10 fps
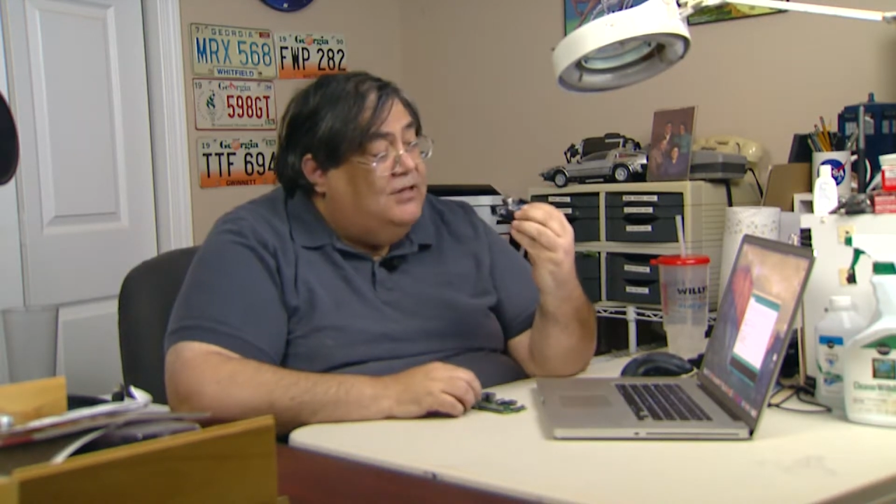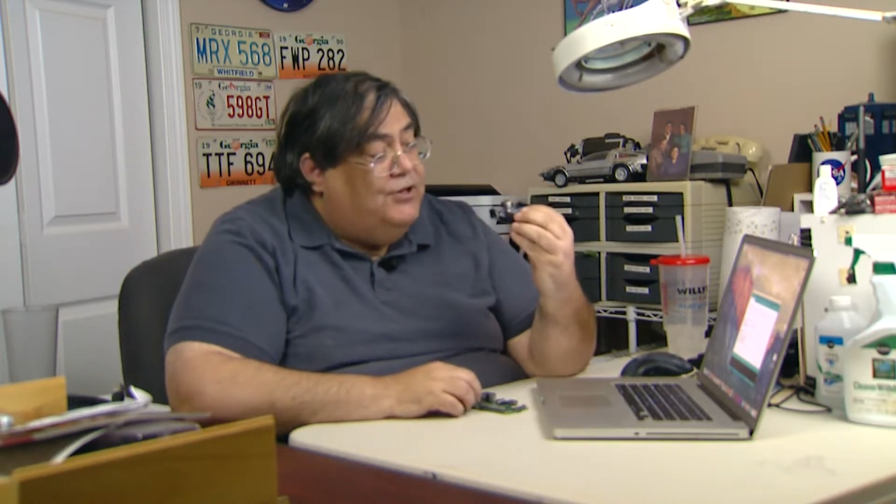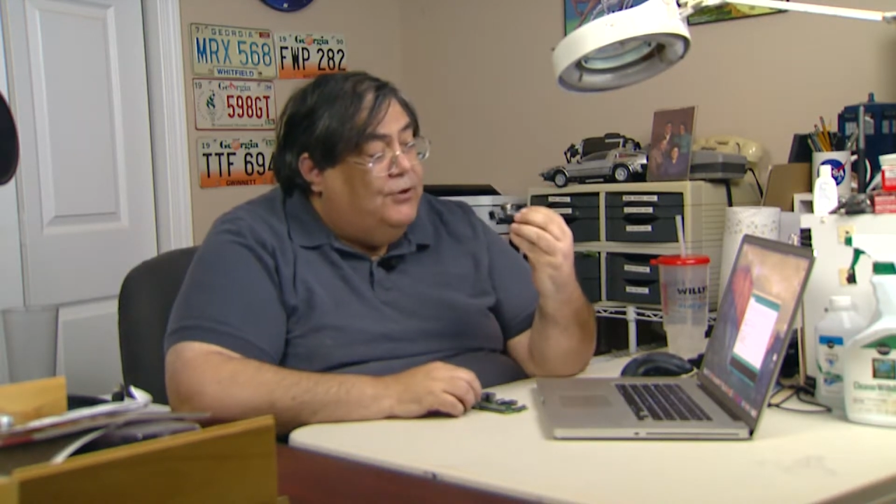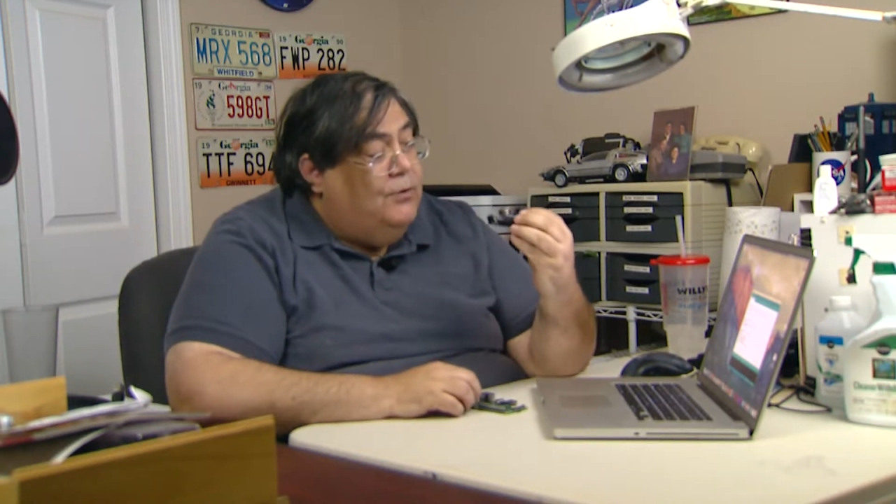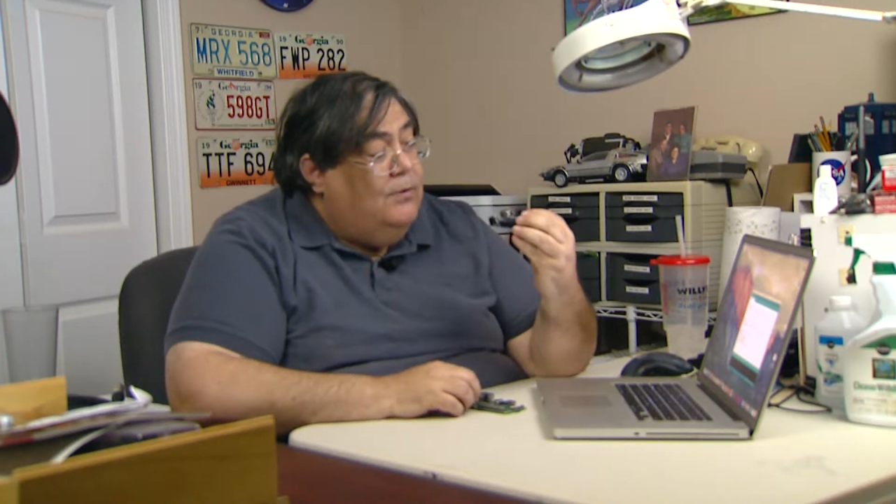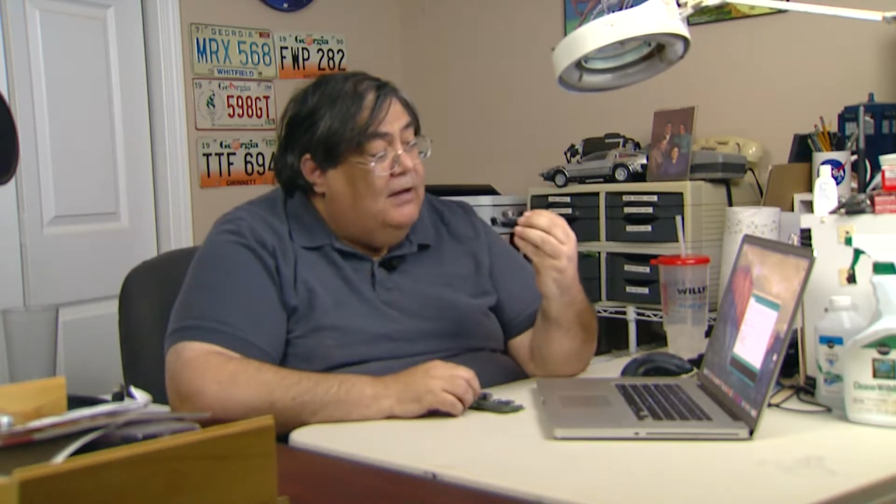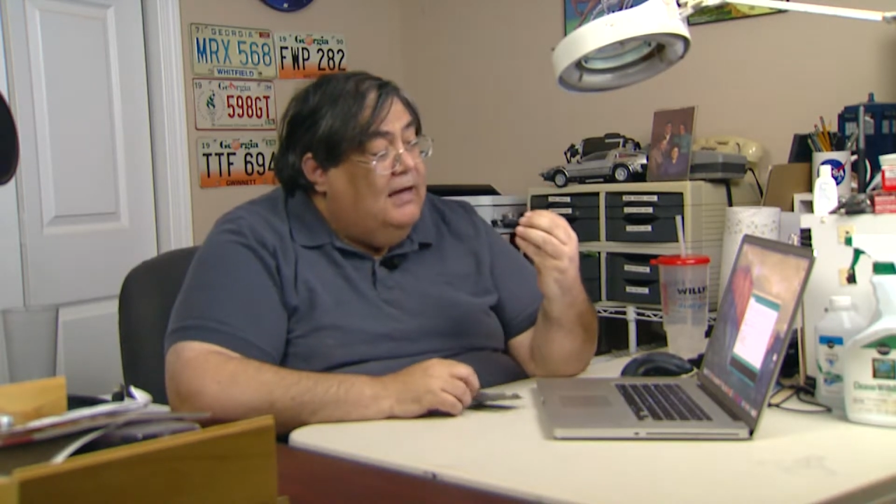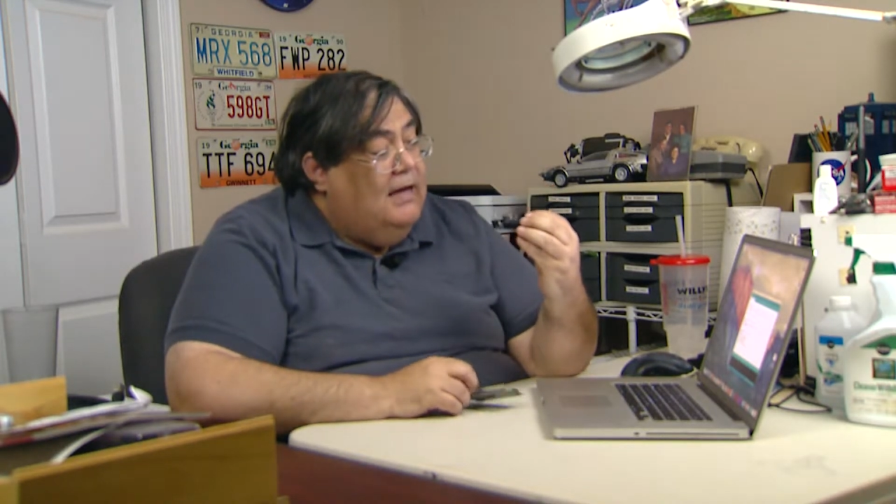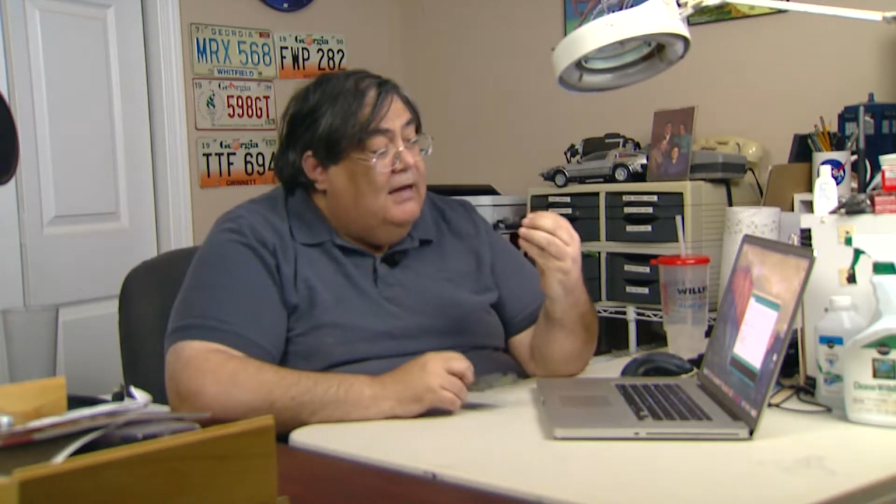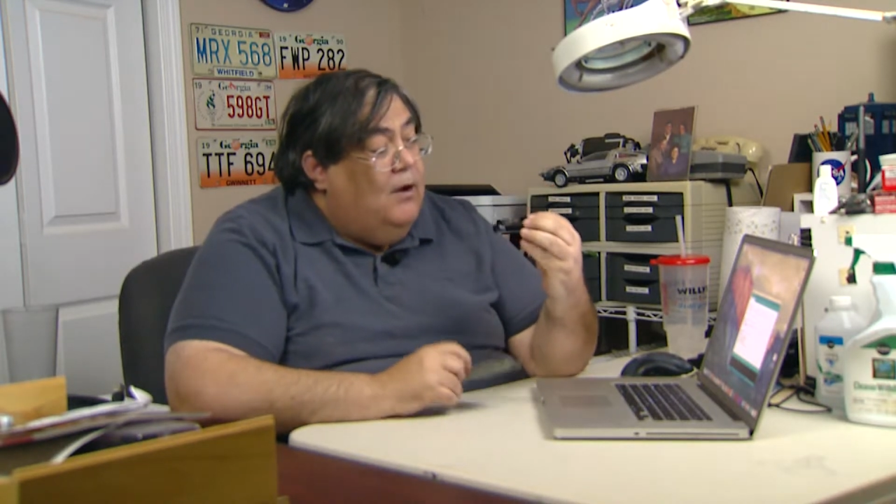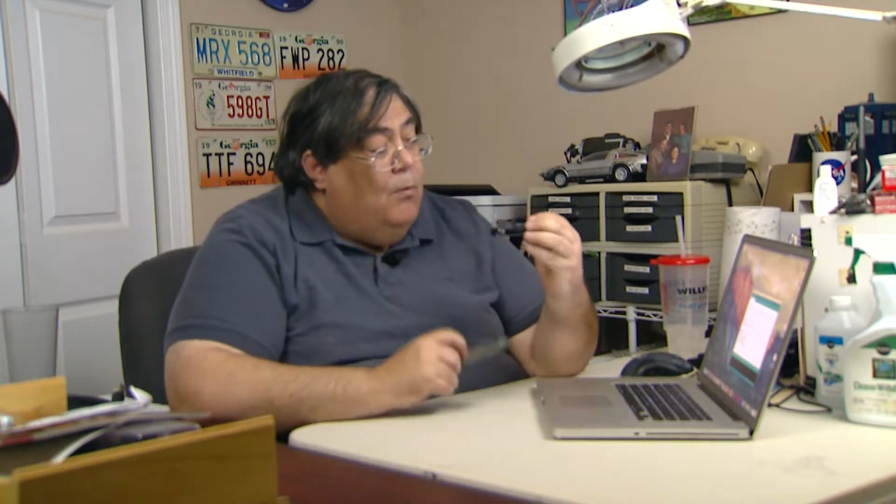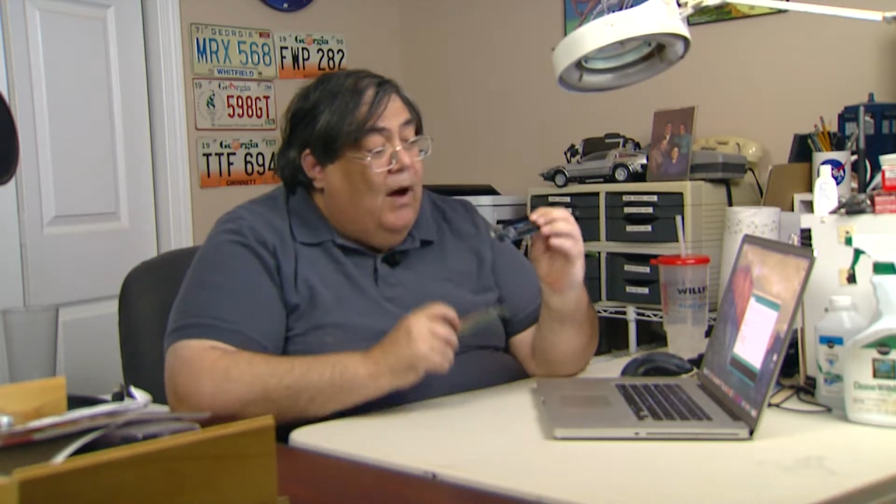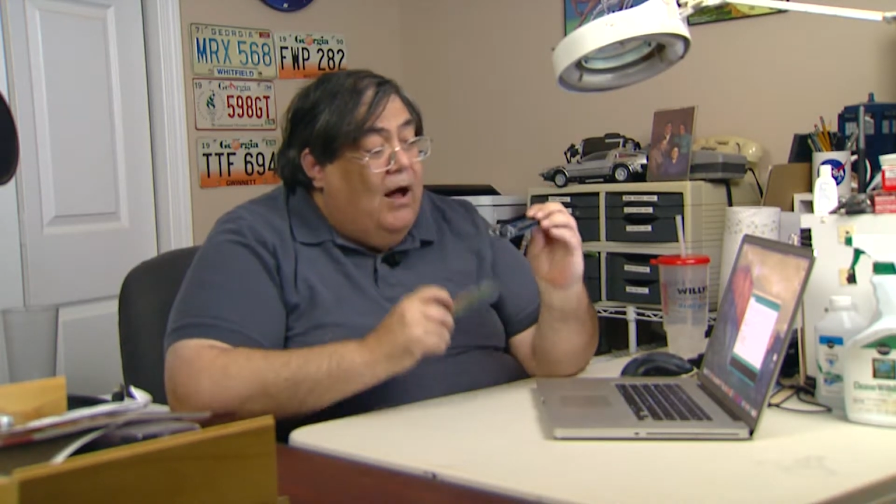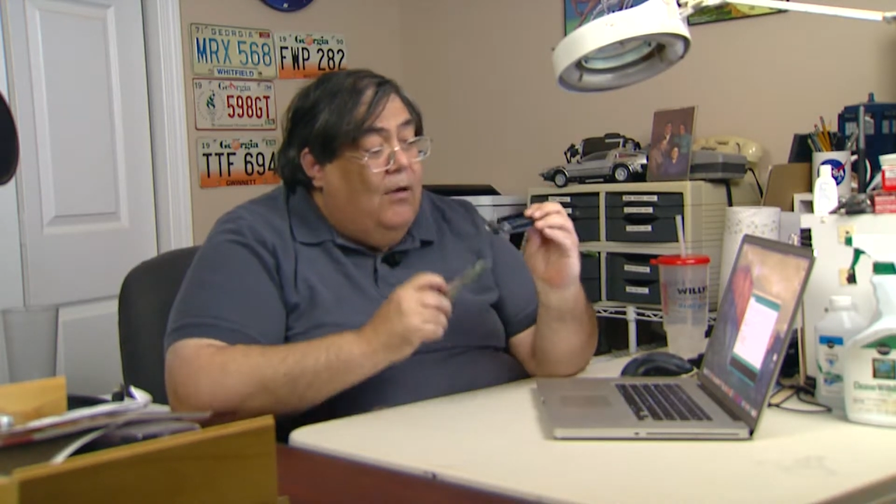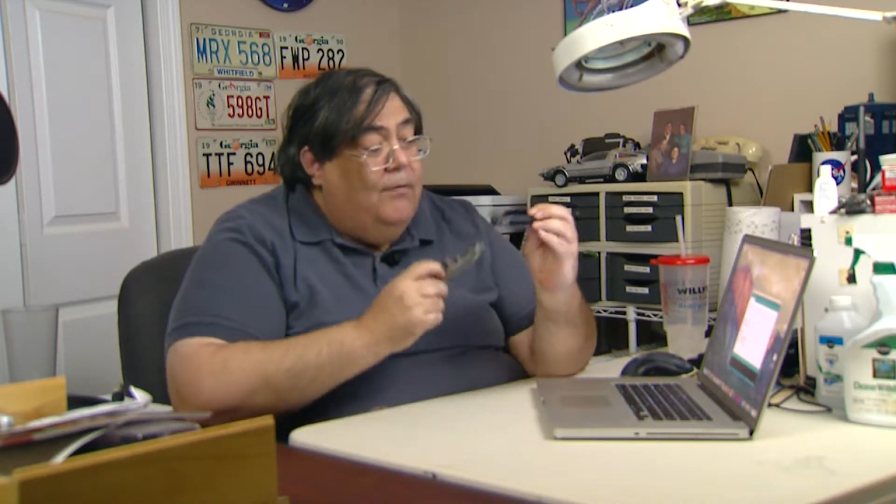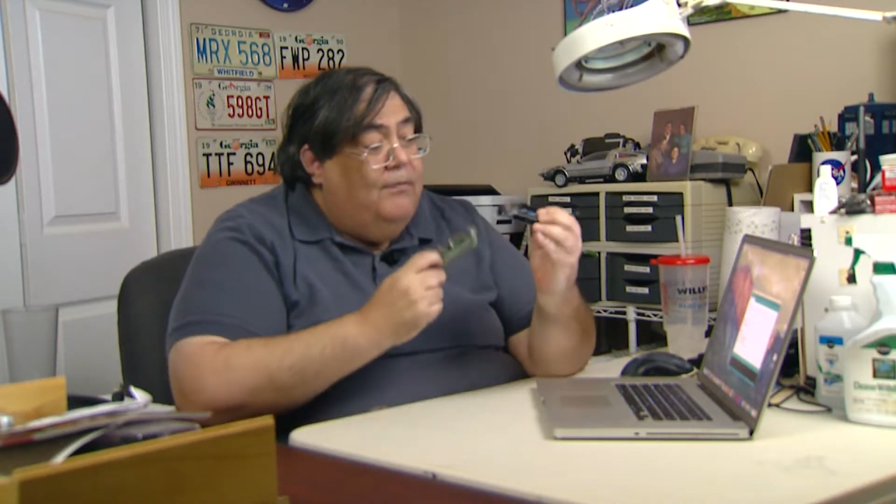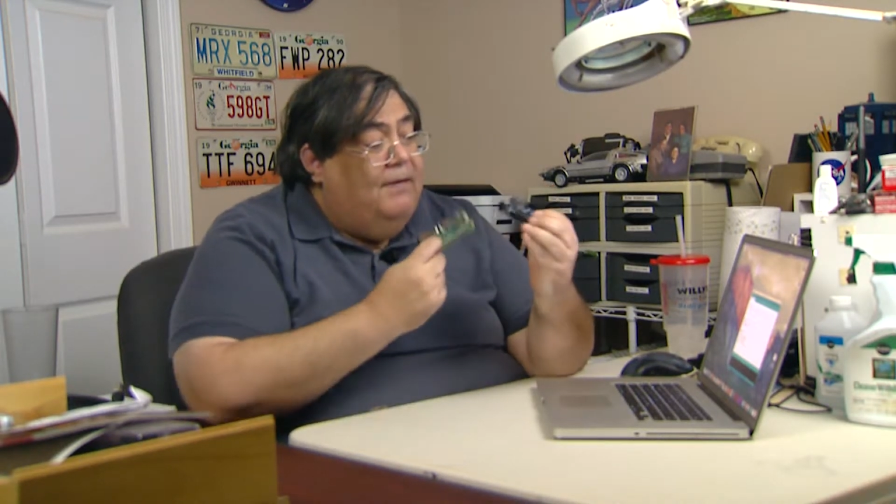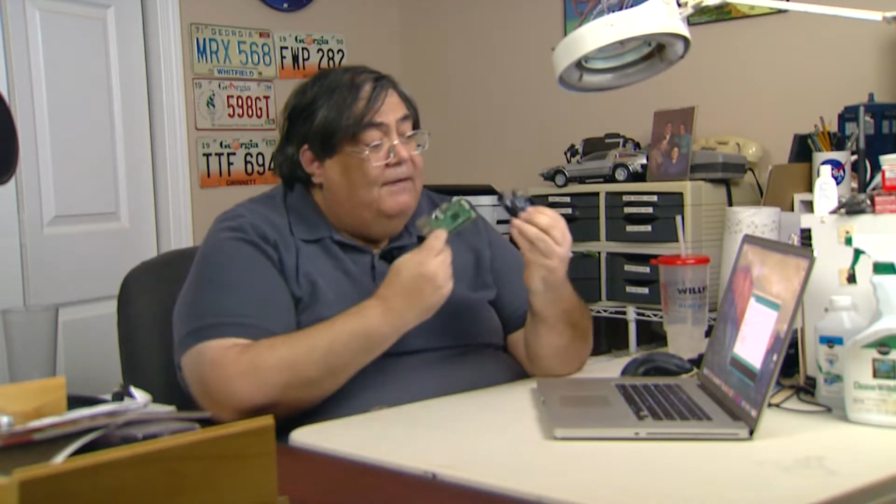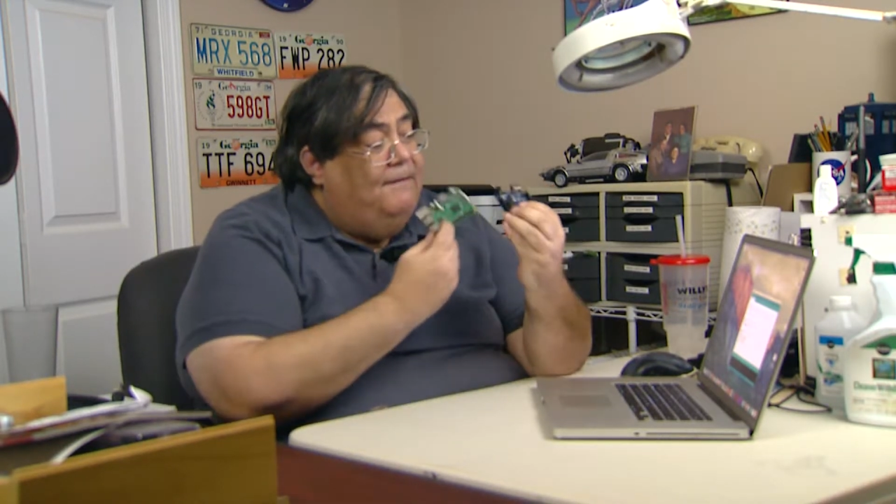two, while they